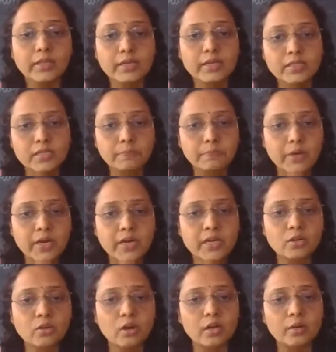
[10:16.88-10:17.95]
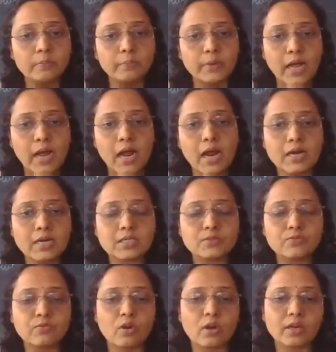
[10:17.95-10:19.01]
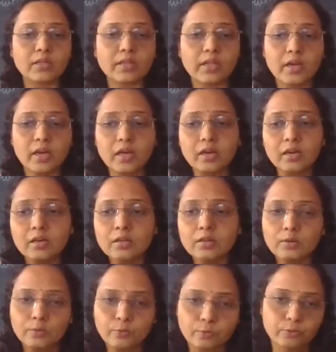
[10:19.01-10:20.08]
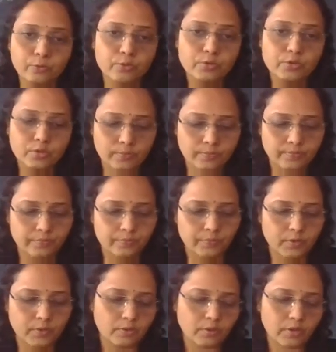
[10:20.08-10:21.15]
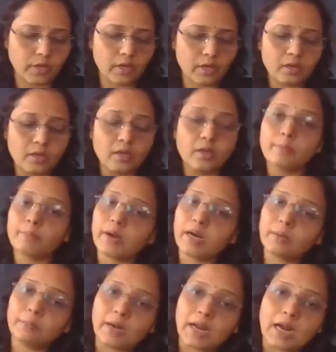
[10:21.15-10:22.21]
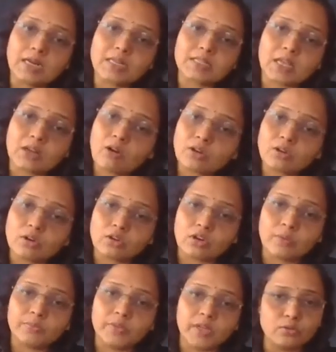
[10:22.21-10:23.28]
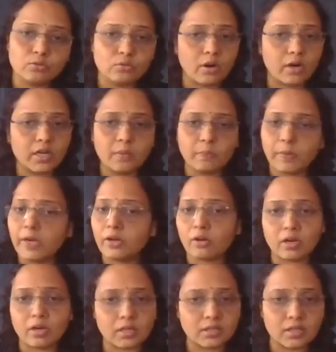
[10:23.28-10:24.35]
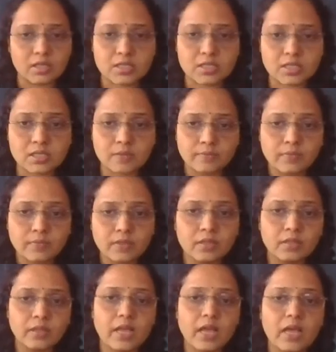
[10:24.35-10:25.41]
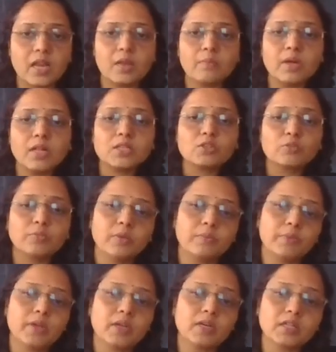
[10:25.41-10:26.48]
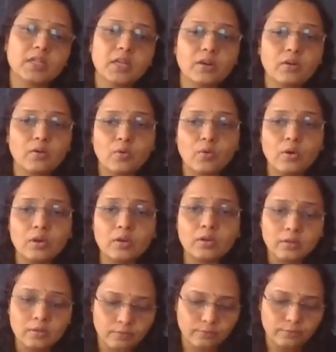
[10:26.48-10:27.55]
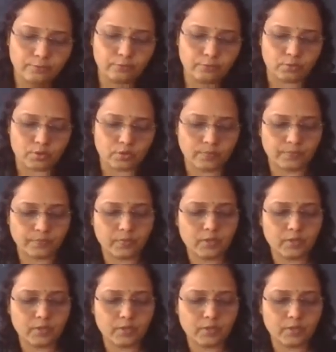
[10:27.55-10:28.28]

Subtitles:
They depend on plants for their food. Okay. But plants are autotroph. They do not depend on others. They are able to prepare their own food.